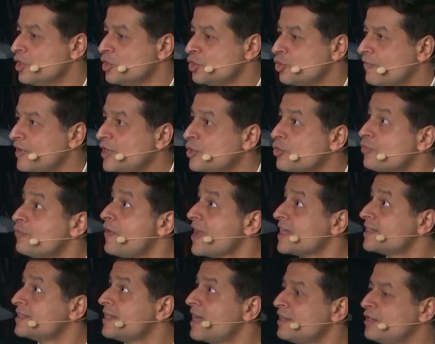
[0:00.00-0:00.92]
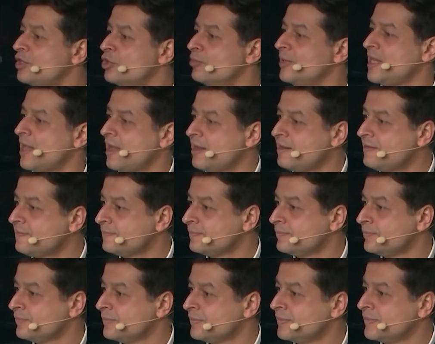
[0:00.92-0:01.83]
So when you fix that luminaire,
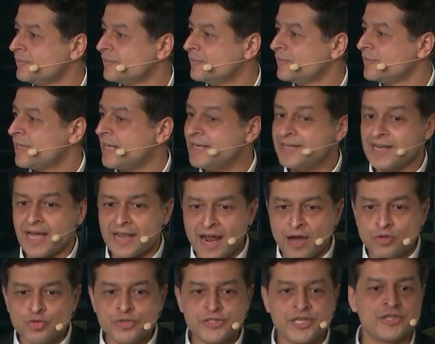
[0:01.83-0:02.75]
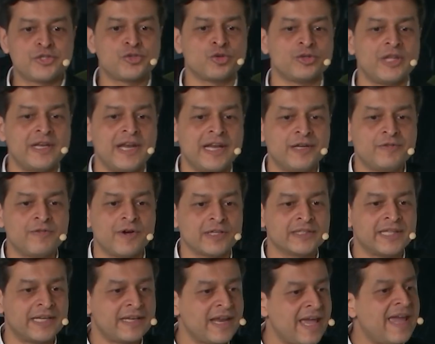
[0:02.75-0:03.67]
it announces to the
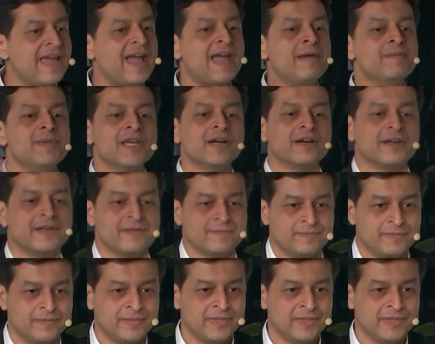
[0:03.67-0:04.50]
network that, hey, I'm here.